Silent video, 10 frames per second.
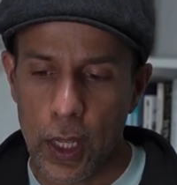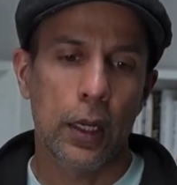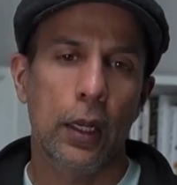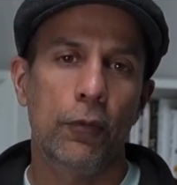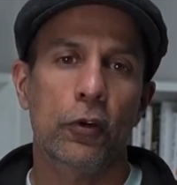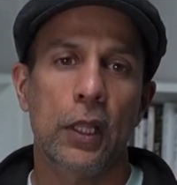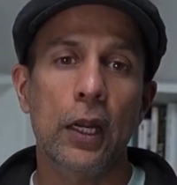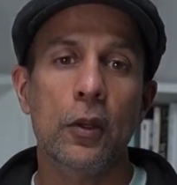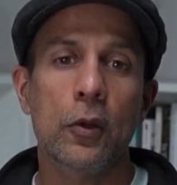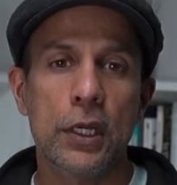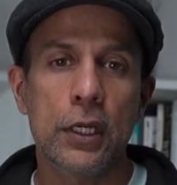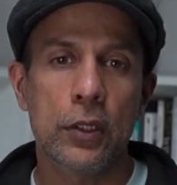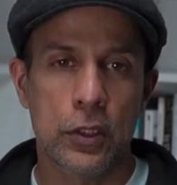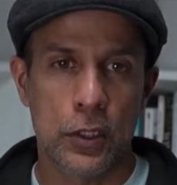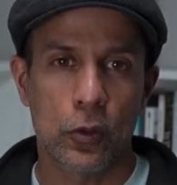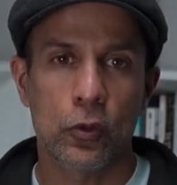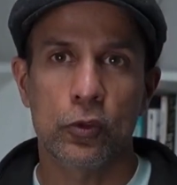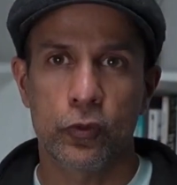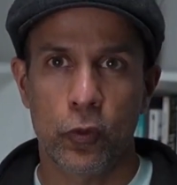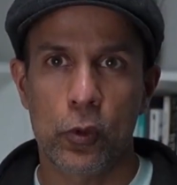And then for that, you need,
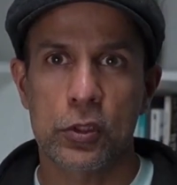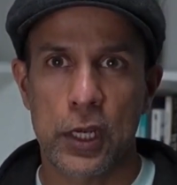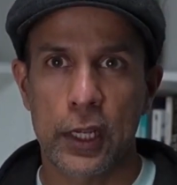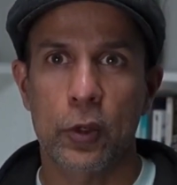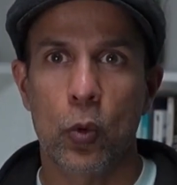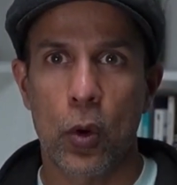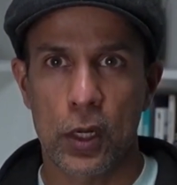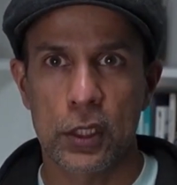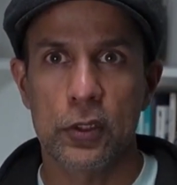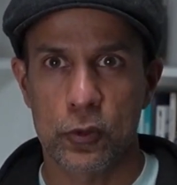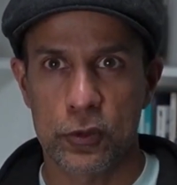those folks like who are the